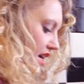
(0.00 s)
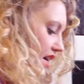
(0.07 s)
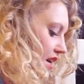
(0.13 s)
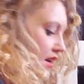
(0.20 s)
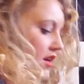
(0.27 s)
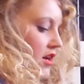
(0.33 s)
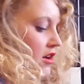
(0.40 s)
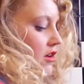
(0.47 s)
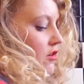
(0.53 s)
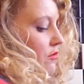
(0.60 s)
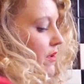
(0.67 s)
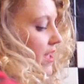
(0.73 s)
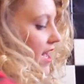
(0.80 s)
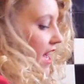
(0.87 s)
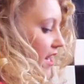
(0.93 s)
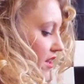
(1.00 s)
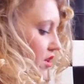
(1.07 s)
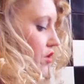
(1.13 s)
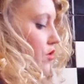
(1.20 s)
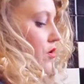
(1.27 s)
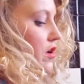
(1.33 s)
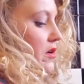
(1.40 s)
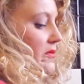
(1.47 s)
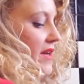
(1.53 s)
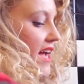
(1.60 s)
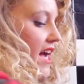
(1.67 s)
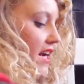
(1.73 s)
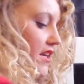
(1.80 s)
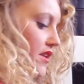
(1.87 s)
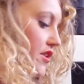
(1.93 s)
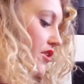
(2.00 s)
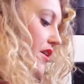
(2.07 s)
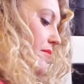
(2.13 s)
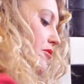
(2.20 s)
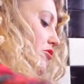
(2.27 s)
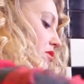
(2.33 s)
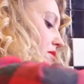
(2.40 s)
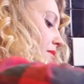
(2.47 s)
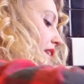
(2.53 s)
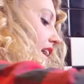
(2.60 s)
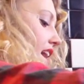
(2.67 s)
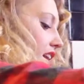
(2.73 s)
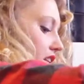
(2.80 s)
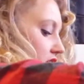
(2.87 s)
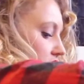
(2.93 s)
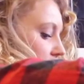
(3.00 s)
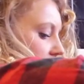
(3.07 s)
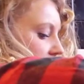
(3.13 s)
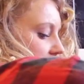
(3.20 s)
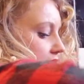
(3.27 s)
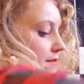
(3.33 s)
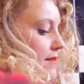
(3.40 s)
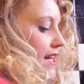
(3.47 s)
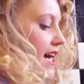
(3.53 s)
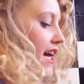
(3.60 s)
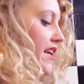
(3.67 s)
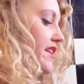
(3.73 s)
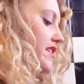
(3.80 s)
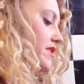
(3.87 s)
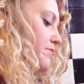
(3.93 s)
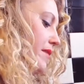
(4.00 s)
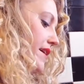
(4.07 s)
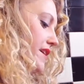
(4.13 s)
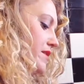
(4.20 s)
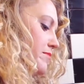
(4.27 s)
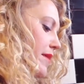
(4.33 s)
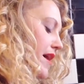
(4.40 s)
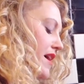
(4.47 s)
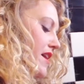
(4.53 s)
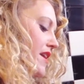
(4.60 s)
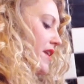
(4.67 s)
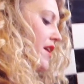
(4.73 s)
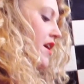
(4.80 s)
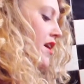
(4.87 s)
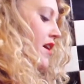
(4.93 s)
And we added the corn, we added the cream corn, we added the chilies, we added the splice blend.